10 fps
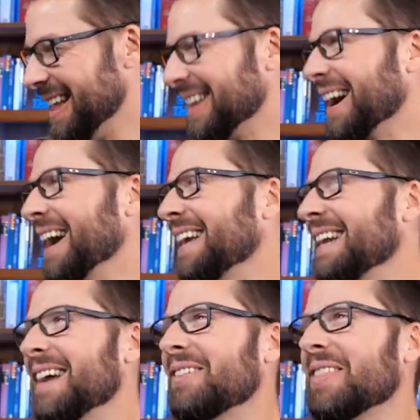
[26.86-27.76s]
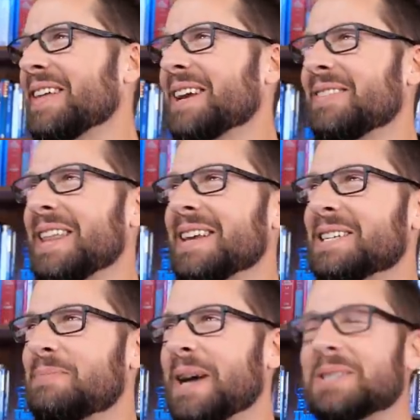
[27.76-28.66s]
like I can never think of anything
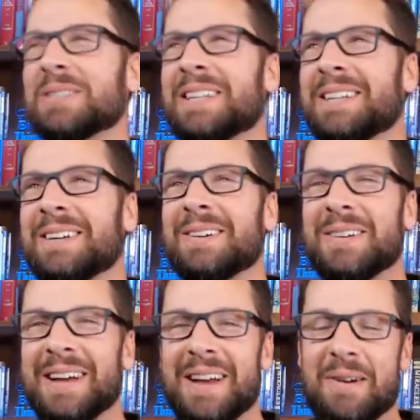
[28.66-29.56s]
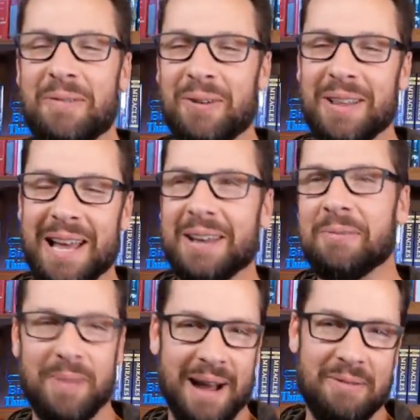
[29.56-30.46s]
special to do for like
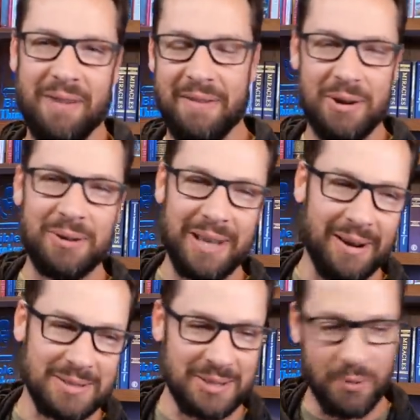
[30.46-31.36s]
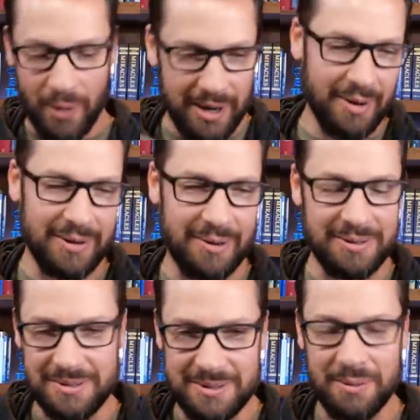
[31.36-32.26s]
my 500,000 or 100 or
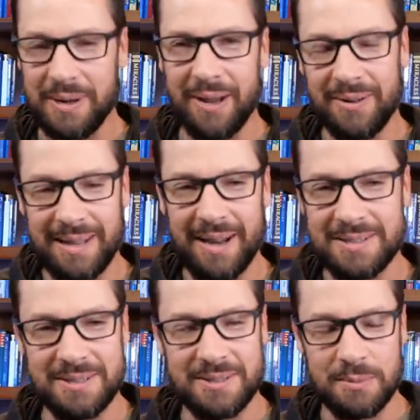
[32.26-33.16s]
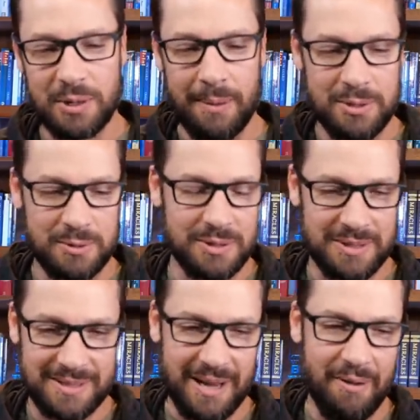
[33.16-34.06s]
300,000 subscribers
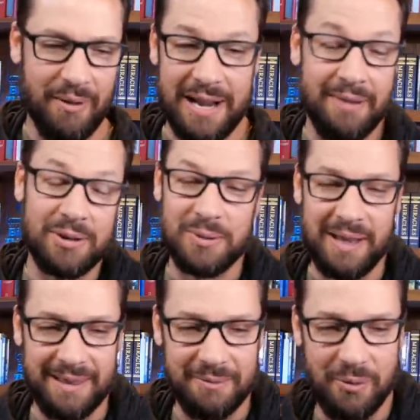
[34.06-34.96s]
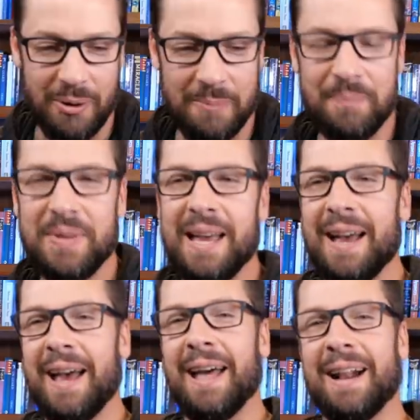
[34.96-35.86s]
stuff. I never do anything for them.
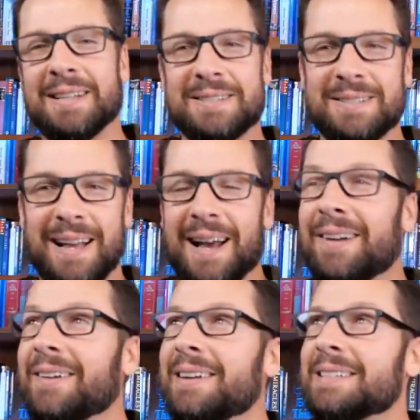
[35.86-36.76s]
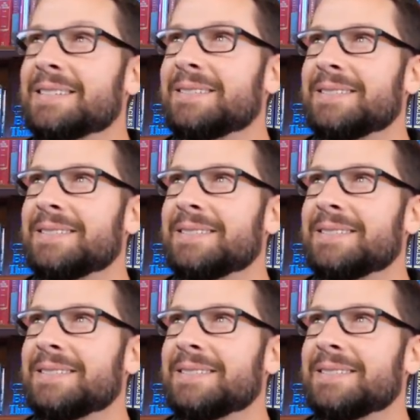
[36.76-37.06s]
And I just, I don't know. I just,